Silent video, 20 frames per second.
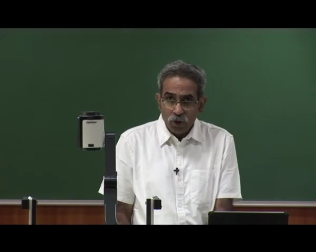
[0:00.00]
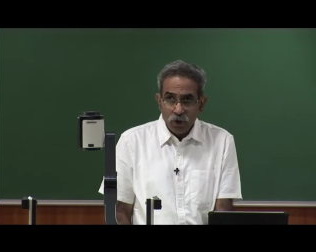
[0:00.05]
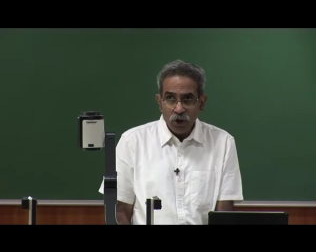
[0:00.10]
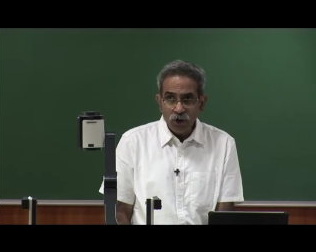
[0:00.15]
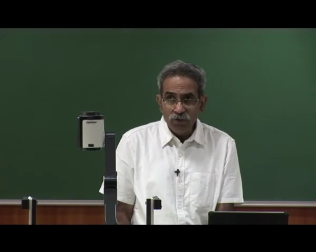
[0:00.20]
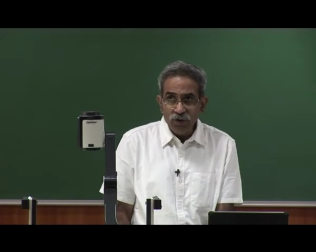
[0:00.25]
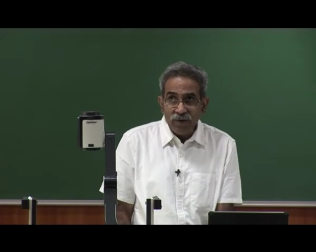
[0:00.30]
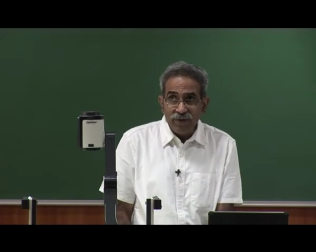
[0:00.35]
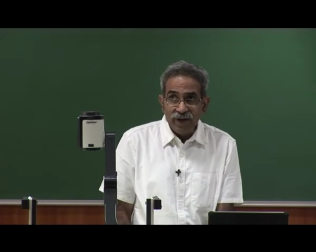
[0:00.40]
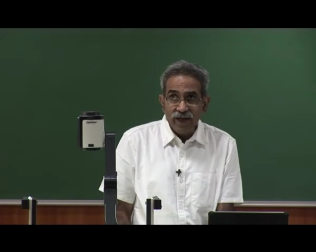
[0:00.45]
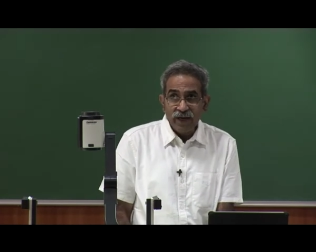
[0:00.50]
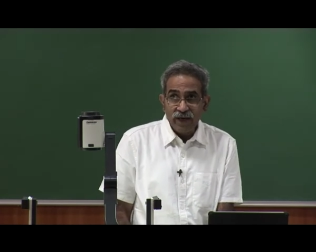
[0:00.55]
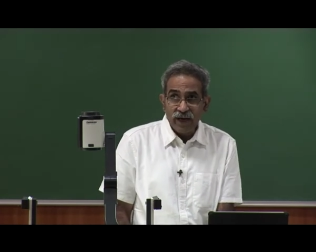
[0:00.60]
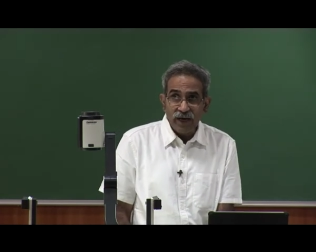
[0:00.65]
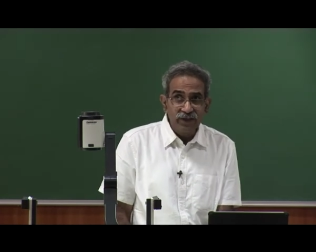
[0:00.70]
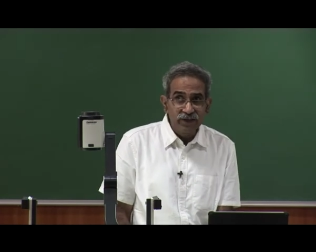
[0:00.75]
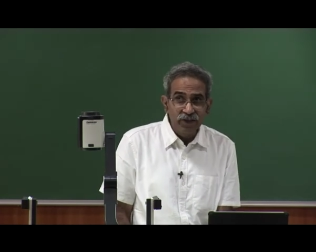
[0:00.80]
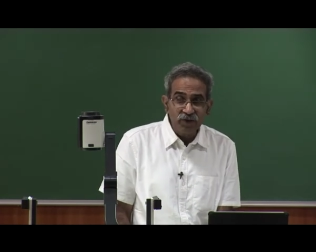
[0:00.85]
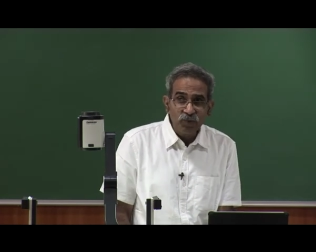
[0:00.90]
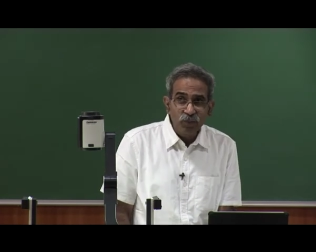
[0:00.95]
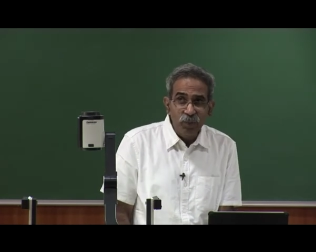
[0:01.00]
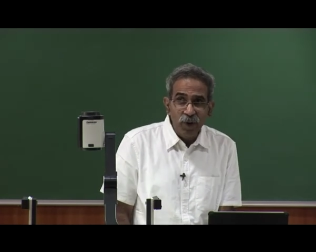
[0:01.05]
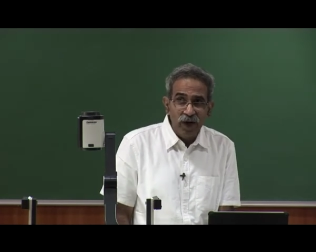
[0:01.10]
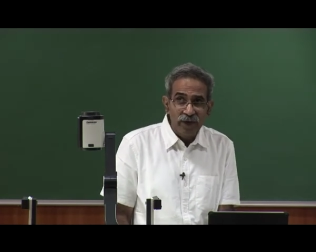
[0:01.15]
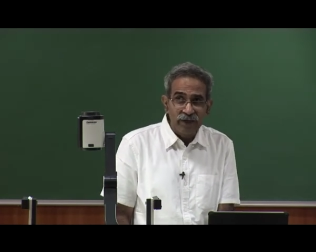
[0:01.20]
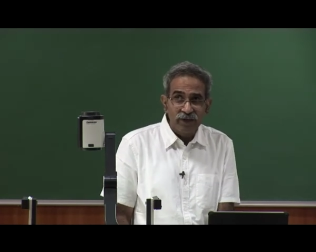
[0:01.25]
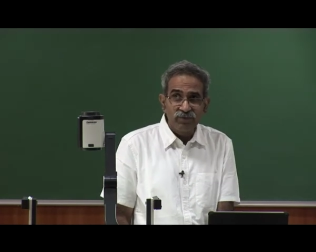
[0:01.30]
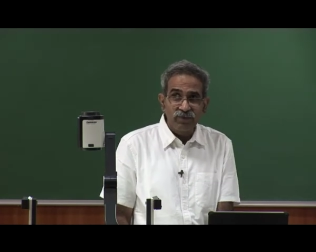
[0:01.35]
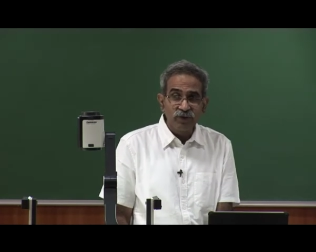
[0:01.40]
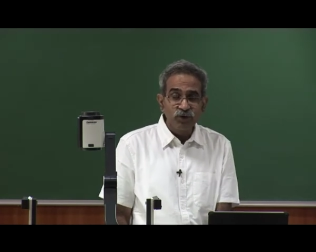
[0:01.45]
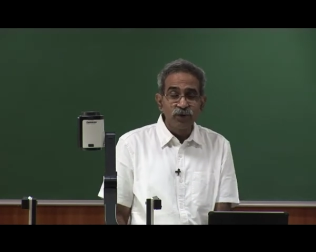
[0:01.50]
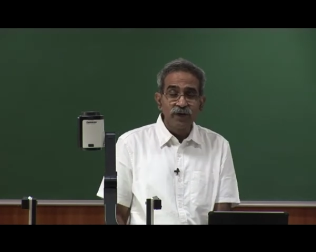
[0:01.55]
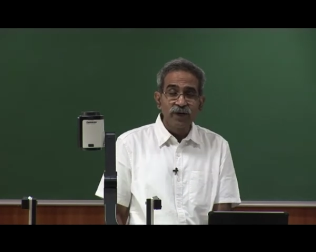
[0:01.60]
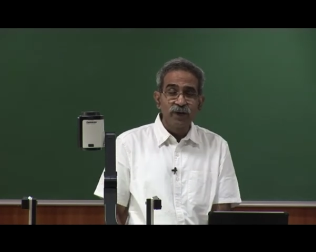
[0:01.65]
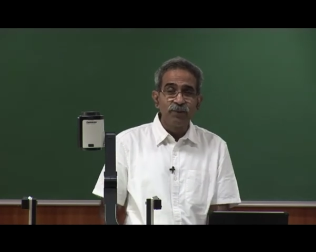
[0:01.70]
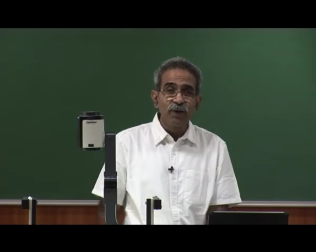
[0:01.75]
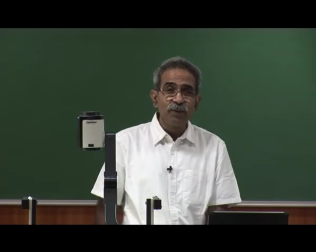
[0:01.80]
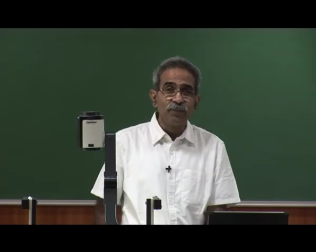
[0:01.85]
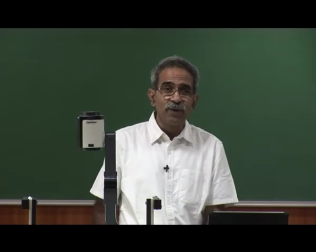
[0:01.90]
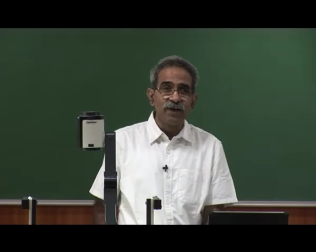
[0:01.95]
However, at this point we should
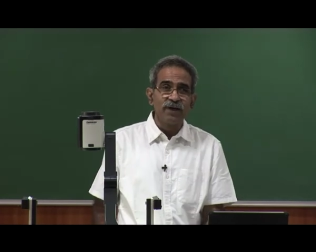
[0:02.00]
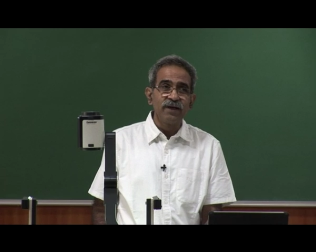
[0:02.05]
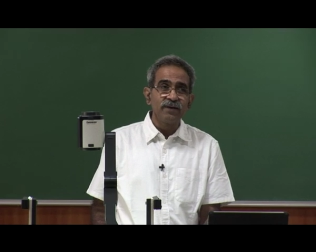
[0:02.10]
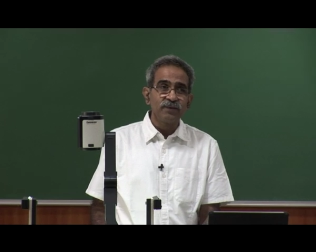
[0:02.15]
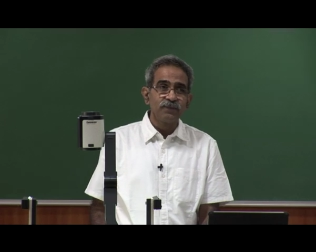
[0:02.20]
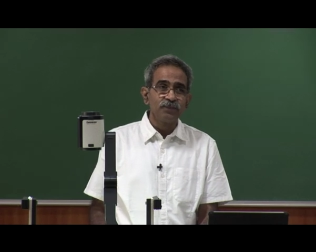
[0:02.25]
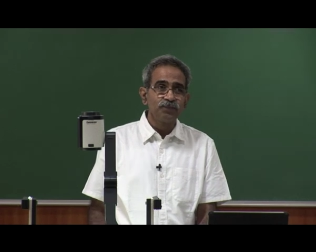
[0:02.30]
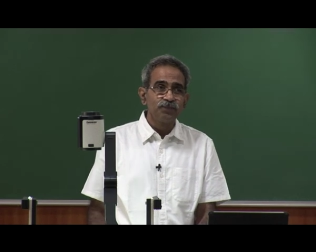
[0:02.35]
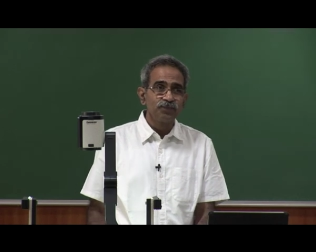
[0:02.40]
remember